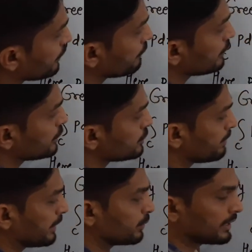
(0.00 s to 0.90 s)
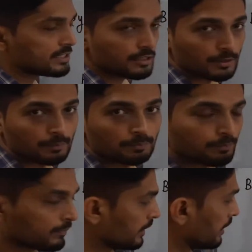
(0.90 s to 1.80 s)
q with respect to x here.
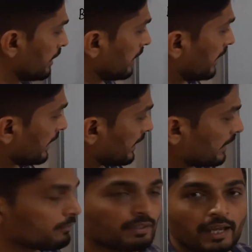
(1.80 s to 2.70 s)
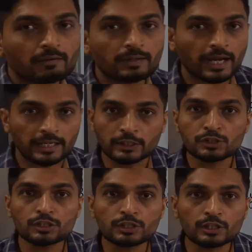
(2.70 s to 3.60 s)
Again, we have an
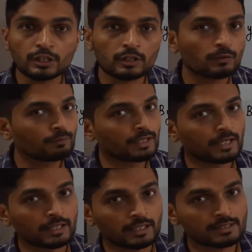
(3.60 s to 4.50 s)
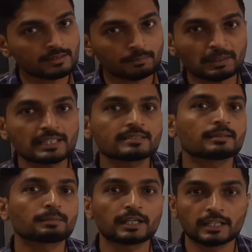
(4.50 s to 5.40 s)
addition here. We can take separate
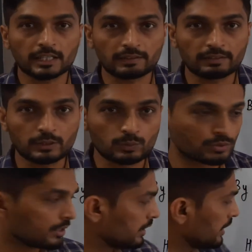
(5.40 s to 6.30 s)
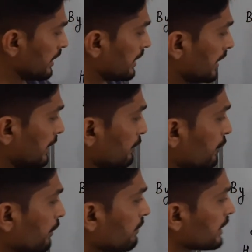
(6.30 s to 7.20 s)
derivatives.
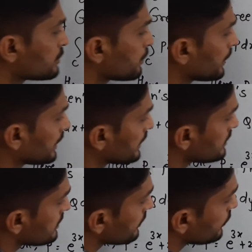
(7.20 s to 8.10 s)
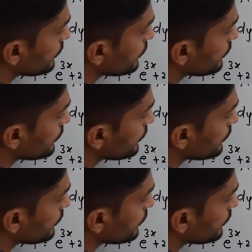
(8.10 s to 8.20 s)
Derivative of x square is